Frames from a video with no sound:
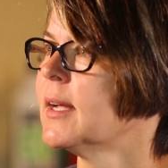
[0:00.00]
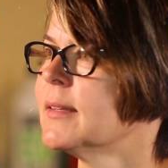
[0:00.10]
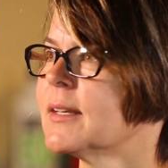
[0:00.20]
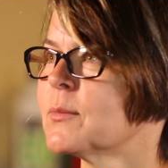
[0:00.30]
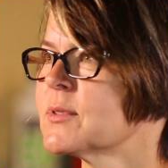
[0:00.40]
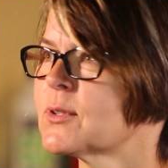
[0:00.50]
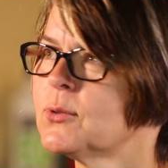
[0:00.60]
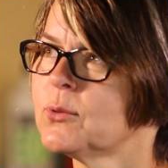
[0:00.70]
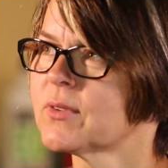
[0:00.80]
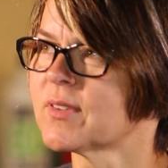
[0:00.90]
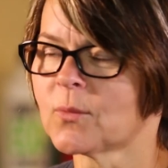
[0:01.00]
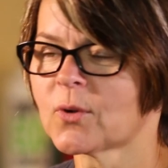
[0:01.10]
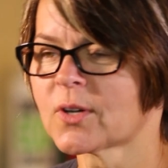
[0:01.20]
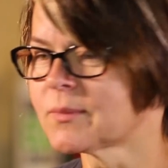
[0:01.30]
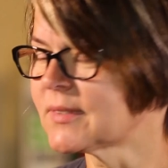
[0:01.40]
And then it was cools and
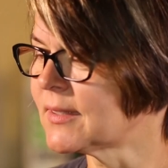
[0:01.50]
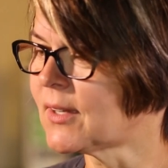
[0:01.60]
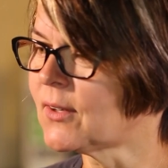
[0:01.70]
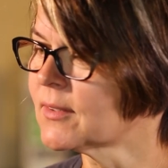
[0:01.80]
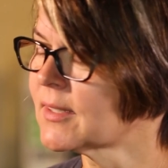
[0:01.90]
warms and all